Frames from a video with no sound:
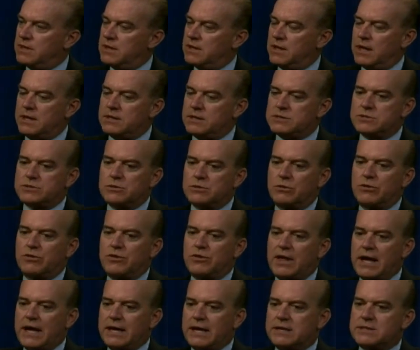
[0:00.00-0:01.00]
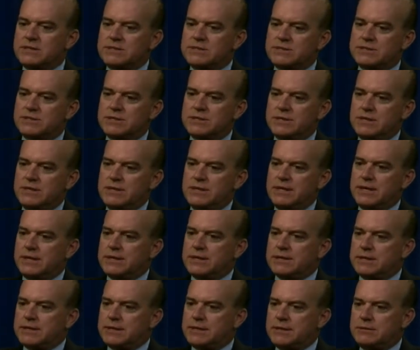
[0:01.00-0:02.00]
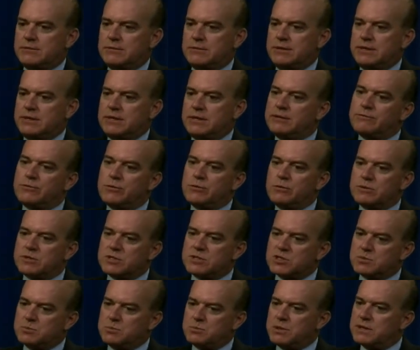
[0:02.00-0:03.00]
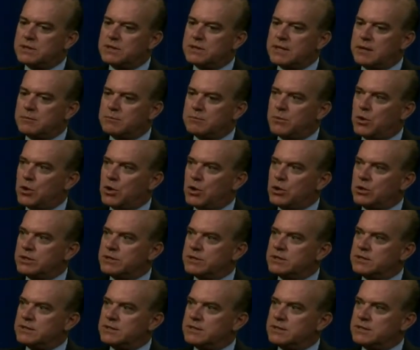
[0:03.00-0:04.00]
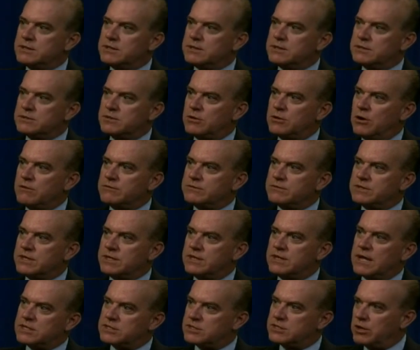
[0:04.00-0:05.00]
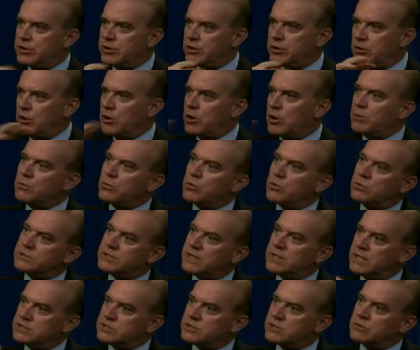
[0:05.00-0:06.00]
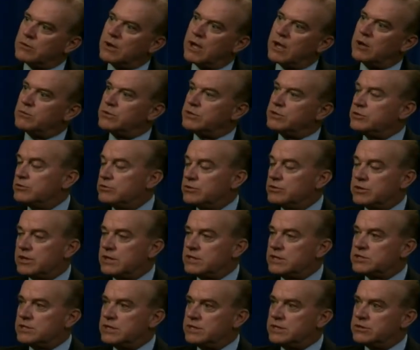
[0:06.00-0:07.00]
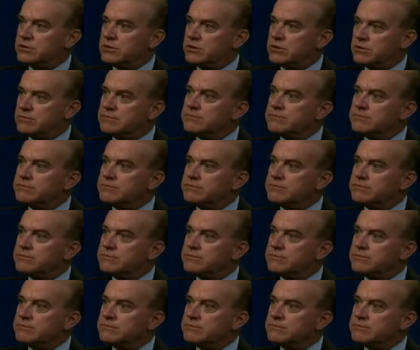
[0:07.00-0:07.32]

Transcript: And so that is, and if you were to spin that ball in the golf tee, that's how your arm rotates around when you do the things you need to do.